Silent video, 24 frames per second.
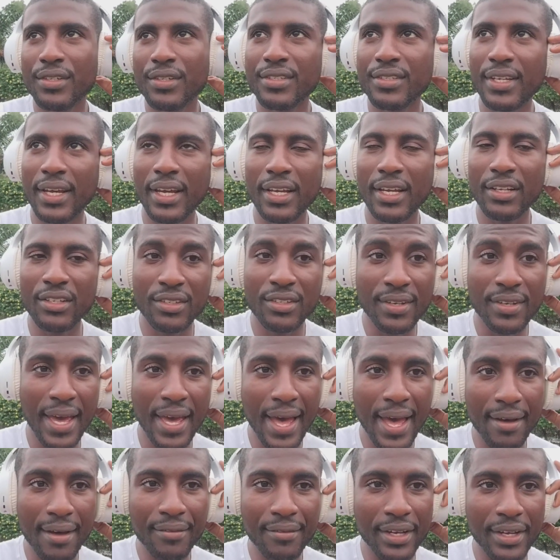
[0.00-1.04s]
say to
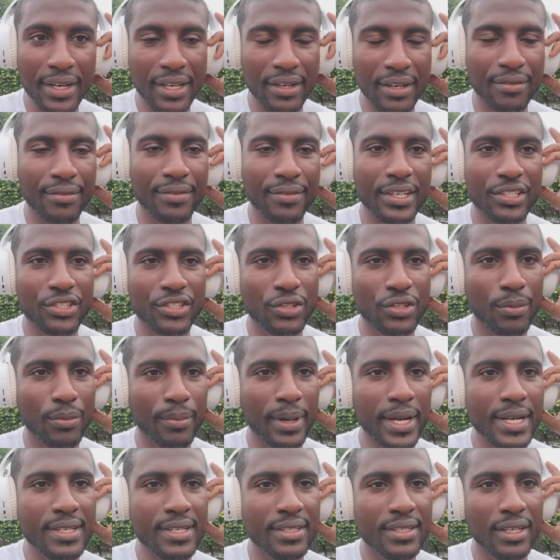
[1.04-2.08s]
have an investor
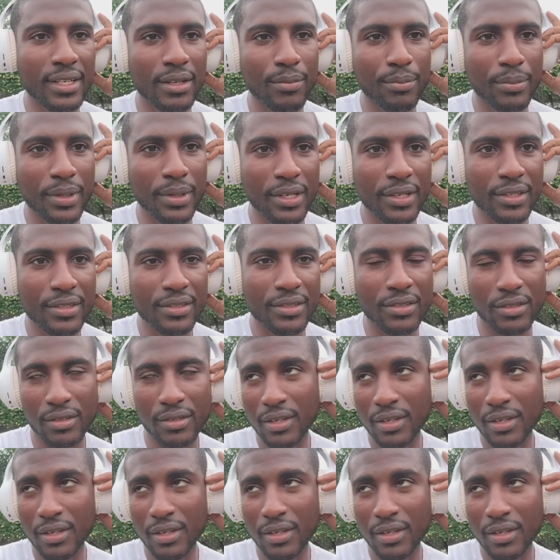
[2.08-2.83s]
mindset, because